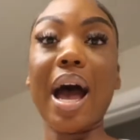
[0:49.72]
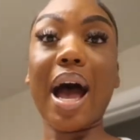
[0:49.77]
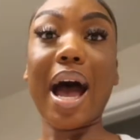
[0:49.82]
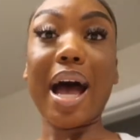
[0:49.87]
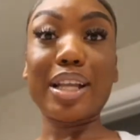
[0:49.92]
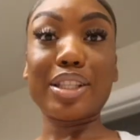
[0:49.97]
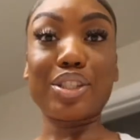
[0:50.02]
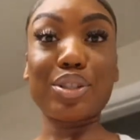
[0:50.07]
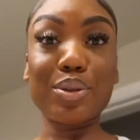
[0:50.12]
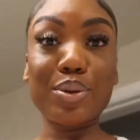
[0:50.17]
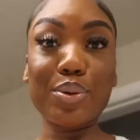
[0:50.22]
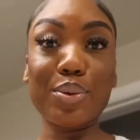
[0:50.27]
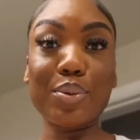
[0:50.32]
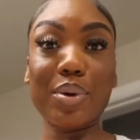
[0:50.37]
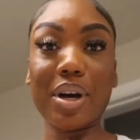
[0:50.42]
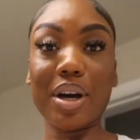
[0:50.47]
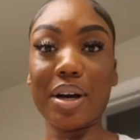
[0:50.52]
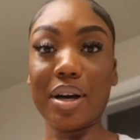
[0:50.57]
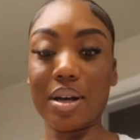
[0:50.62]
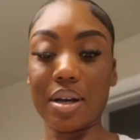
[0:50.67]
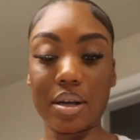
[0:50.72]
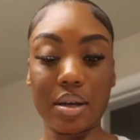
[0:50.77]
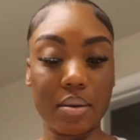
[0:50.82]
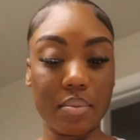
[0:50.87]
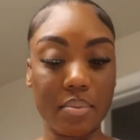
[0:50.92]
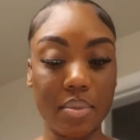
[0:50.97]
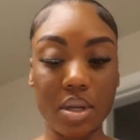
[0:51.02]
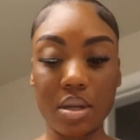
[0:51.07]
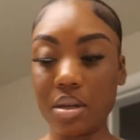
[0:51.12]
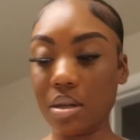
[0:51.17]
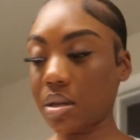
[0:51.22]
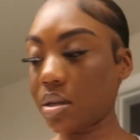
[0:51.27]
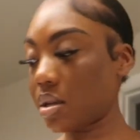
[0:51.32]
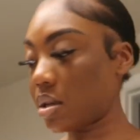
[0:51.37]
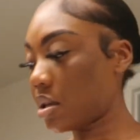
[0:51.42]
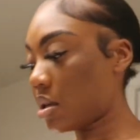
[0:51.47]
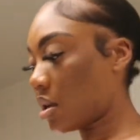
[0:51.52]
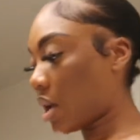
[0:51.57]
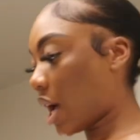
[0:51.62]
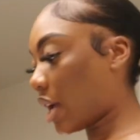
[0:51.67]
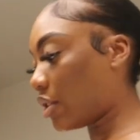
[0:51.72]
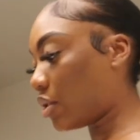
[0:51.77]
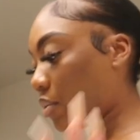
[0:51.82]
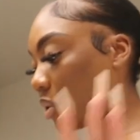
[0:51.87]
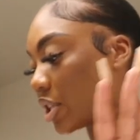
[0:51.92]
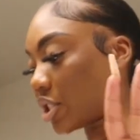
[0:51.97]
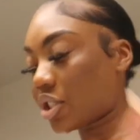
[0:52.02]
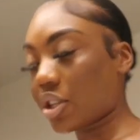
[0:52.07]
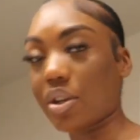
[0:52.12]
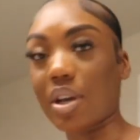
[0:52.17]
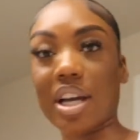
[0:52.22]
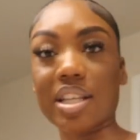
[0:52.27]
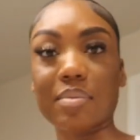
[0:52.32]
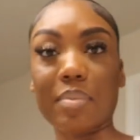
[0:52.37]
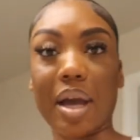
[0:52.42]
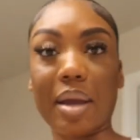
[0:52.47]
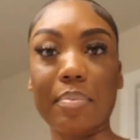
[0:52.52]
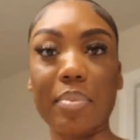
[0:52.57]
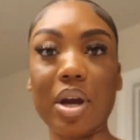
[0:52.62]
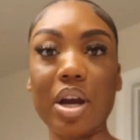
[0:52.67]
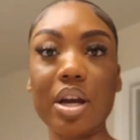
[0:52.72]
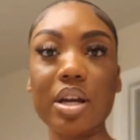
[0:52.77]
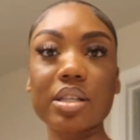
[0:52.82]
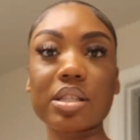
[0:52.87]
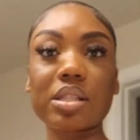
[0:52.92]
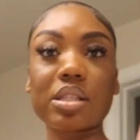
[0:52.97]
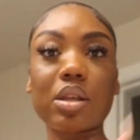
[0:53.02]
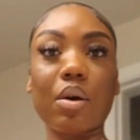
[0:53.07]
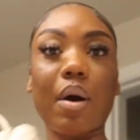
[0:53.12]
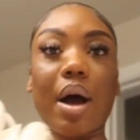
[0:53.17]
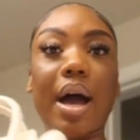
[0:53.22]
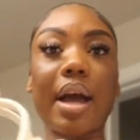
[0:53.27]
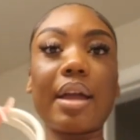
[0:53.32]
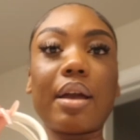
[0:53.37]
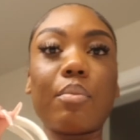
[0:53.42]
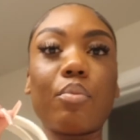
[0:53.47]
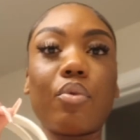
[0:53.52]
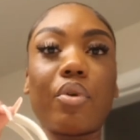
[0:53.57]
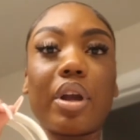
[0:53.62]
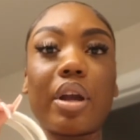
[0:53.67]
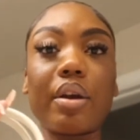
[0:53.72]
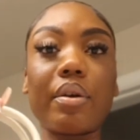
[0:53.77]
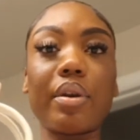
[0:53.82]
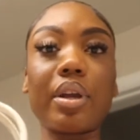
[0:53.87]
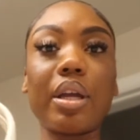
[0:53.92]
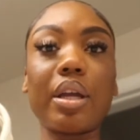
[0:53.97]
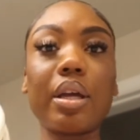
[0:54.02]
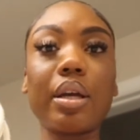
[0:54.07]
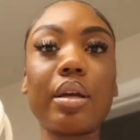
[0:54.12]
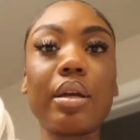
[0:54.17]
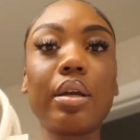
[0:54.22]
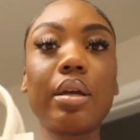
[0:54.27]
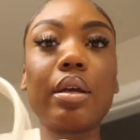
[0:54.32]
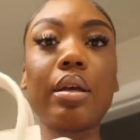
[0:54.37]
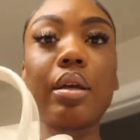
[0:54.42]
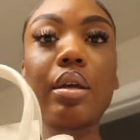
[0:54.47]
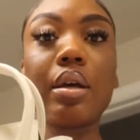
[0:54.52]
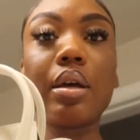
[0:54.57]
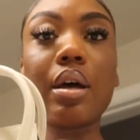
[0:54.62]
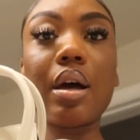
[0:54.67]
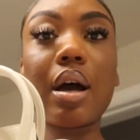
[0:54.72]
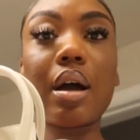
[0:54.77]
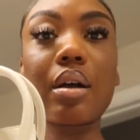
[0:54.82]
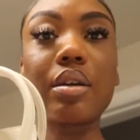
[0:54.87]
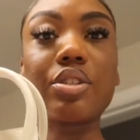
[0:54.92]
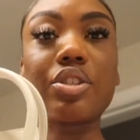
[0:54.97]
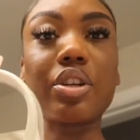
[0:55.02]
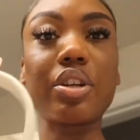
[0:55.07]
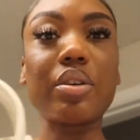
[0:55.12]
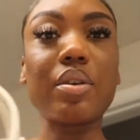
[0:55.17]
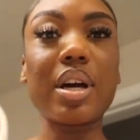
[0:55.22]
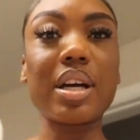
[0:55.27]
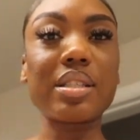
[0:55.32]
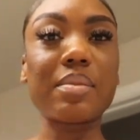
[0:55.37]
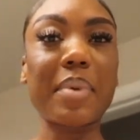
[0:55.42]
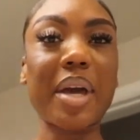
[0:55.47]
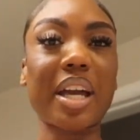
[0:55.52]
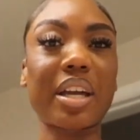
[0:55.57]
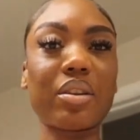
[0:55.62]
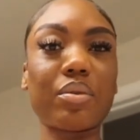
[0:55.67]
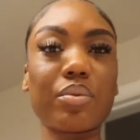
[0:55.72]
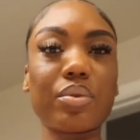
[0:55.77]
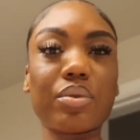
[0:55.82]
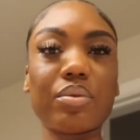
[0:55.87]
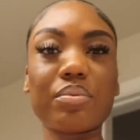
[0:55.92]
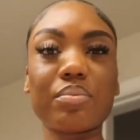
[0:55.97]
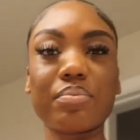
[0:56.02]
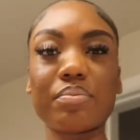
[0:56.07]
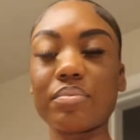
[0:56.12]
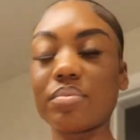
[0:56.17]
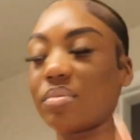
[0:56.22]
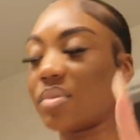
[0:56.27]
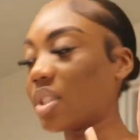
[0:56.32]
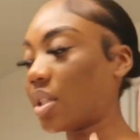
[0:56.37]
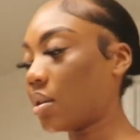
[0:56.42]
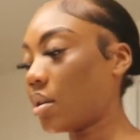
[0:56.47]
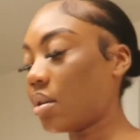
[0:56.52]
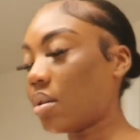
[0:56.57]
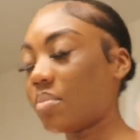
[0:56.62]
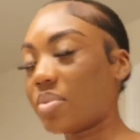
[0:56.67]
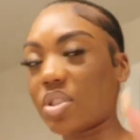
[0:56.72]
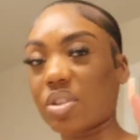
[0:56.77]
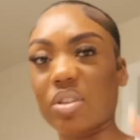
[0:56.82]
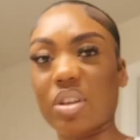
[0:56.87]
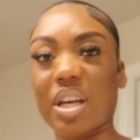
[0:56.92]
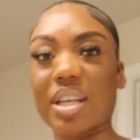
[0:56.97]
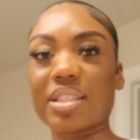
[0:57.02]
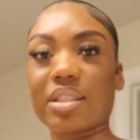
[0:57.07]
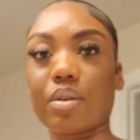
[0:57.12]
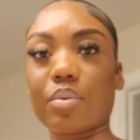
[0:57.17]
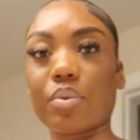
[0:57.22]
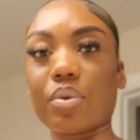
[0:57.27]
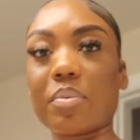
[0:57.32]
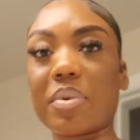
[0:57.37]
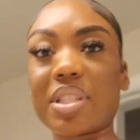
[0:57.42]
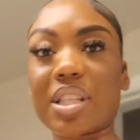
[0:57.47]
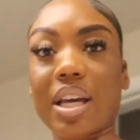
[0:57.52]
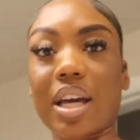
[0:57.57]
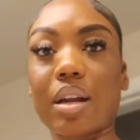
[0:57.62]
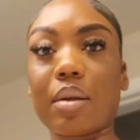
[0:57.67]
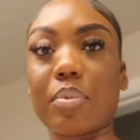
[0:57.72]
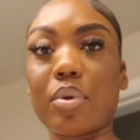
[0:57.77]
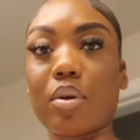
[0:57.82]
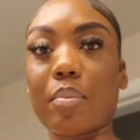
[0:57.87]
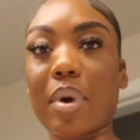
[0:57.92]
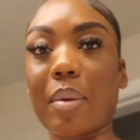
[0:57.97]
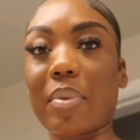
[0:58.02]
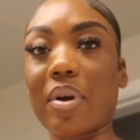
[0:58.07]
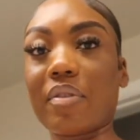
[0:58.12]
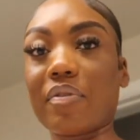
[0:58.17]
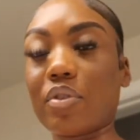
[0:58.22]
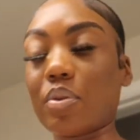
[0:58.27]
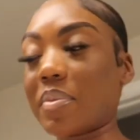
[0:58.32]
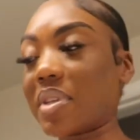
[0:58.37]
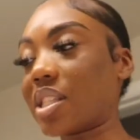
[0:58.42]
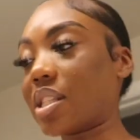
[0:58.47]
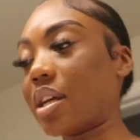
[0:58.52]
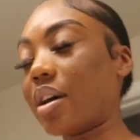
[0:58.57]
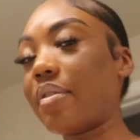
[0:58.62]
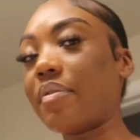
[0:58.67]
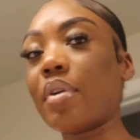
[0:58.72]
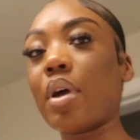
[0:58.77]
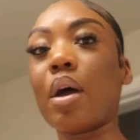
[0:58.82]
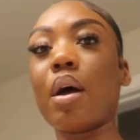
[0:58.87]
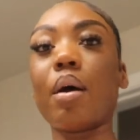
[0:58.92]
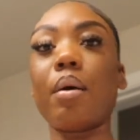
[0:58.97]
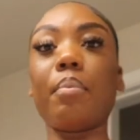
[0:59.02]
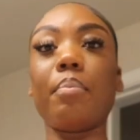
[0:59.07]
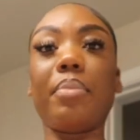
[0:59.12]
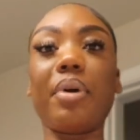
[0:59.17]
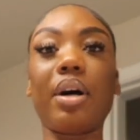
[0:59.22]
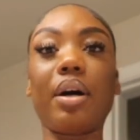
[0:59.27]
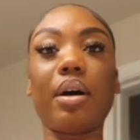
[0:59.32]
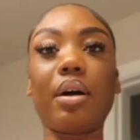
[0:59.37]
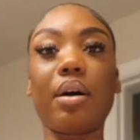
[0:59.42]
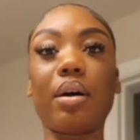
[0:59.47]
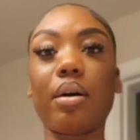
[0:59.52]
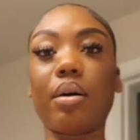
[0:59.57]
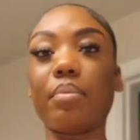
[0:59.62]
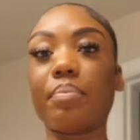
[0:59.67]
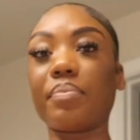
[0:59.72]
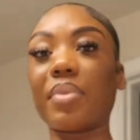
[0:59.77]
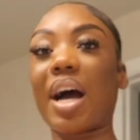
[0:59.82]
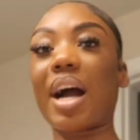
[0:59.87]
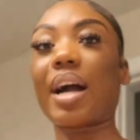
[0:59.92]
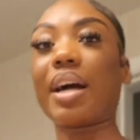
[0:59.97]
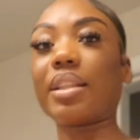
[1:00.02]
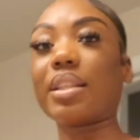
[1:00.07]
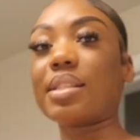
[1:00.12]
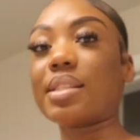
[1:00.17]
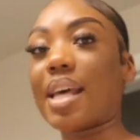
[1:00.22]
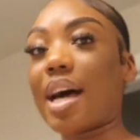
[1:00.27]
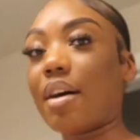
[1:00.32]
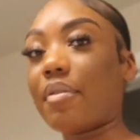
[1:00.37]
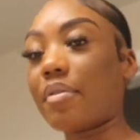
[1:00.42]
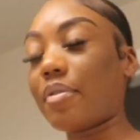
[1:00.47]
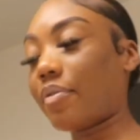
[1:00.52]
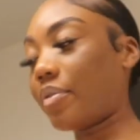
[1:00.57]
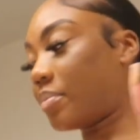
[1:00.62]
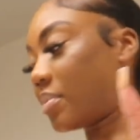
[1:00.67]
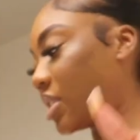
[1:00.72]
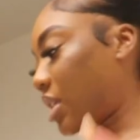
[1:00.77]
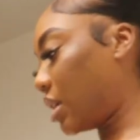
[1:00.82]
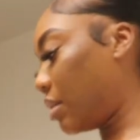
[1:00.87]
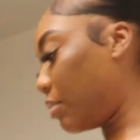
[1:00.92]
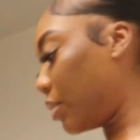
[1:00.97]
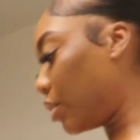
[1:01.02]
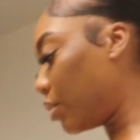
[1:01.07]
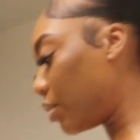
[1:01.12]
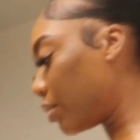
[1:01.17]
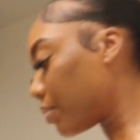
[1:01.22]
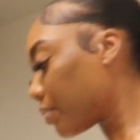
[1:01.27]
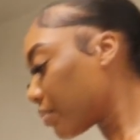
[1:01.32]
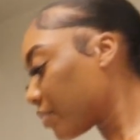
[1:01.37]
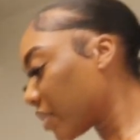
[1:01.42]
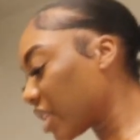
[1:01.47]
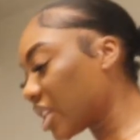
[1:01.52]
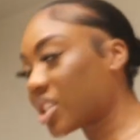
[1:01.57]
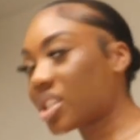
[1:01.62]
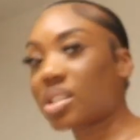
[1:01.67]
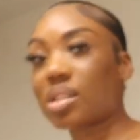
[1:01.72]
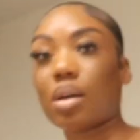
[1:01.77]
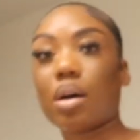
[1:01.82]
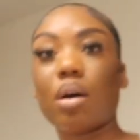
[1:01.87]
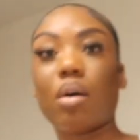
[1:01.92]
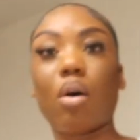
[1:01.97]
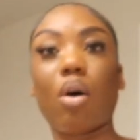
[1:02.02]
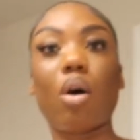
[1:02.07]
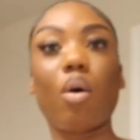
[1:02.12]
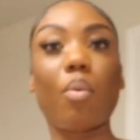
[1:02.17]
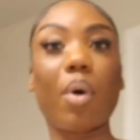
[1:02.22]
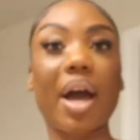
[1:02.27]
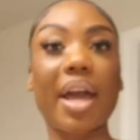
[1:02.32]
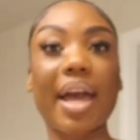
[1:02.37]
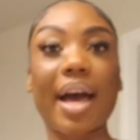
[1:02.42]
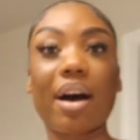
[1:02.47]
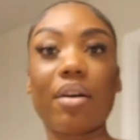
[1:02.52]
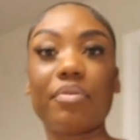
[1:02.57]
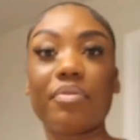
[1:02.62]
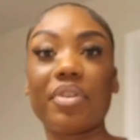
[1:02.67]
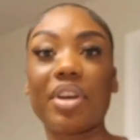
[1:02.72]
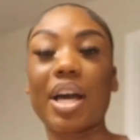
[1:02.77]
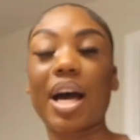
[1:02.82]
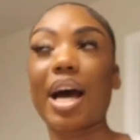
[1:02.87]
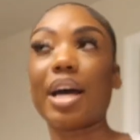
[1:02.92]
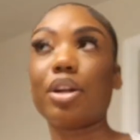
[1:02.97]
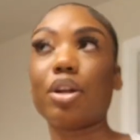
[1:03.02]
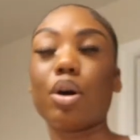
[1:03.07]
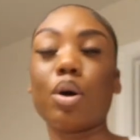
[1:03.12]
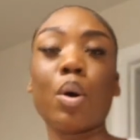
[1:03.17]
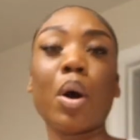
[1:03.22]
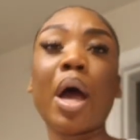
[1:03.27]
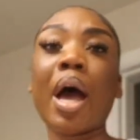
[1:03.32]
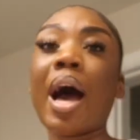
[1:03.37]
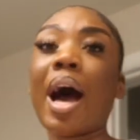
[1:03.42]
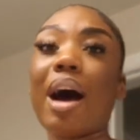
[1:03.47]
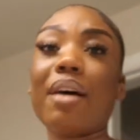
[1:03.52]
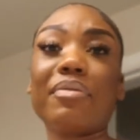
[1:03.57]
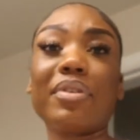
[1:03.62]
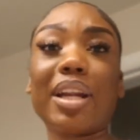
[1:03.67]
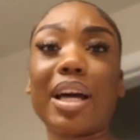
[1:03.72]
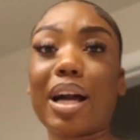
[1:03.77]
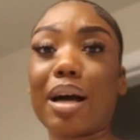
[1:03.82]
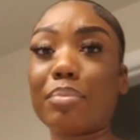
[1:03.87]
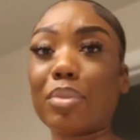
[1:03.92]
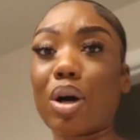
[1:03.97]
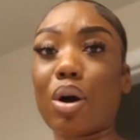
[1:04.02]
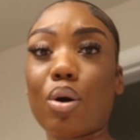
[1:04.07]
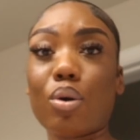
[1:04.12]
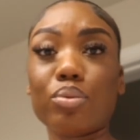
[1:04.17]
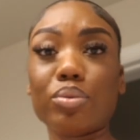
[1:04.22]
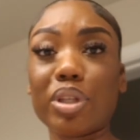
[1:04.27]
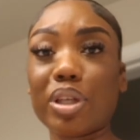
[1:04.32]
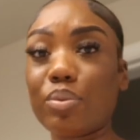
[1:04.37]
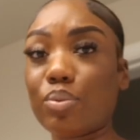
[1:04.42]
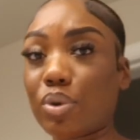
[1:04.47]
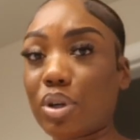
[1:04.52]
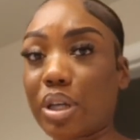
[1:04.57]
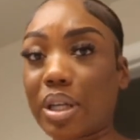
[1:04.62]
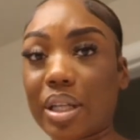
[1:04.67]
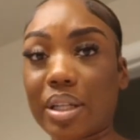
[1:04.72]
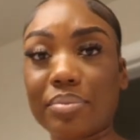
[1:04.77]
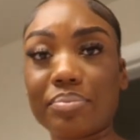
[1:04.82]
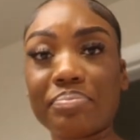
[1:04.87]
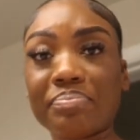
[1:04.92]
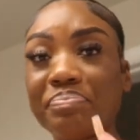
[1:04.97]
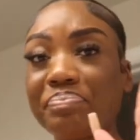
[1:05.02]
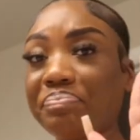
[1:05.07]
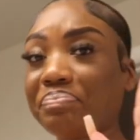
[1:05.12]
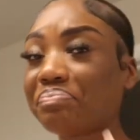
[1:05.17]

i do um i do want to show you guys my purse so i am wearing could show you guys back in the room show you guys in the room because i gotta put on my perfume and stuff but um i got this outfit from temu this is the all white outfit i know i feel like i'm only one